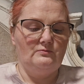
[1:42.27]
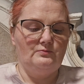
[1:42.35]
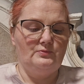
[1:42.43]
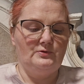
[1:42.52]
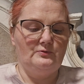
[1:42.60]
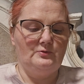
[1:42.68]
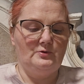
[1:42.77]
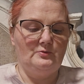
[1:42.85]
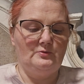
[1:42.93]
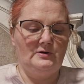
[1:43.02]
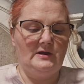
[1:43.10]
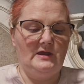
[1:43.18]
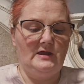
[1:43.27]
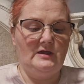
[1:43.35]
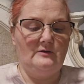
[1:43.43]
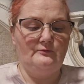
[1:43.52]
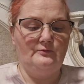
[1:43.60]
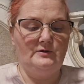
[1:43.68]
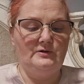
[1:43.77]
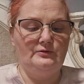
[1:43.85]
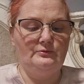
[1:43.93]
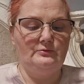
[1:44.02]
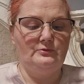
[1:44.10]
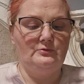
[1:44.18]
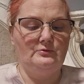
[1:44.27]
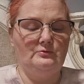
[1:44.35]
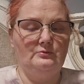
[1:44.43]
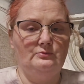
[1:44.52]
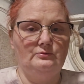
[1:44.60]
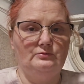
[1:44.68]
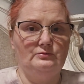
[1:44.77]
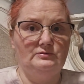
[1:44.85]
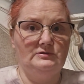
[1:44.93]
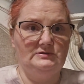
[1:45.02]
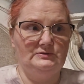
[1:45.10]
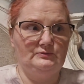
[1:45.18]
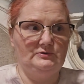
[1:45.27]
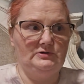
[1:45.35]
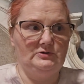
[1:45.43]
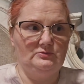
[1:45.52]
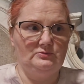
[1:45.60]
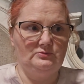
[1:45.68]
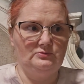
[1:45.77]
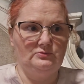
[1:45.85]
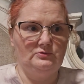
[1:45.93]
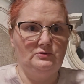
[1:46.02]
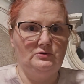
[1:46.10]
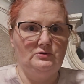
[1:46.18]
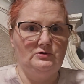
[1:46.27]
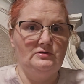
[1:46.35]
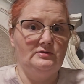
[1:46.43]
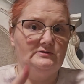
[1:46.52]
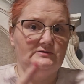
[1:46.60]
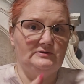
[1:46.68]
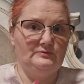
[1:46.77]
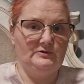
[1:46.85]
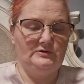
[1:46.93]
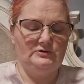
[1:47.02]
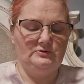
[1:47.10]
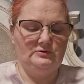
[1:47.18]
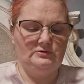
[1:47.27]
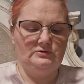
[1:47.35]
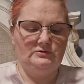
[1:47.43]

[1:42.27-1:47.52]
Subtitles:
before we're halfway through this video. Let's see if I can do it.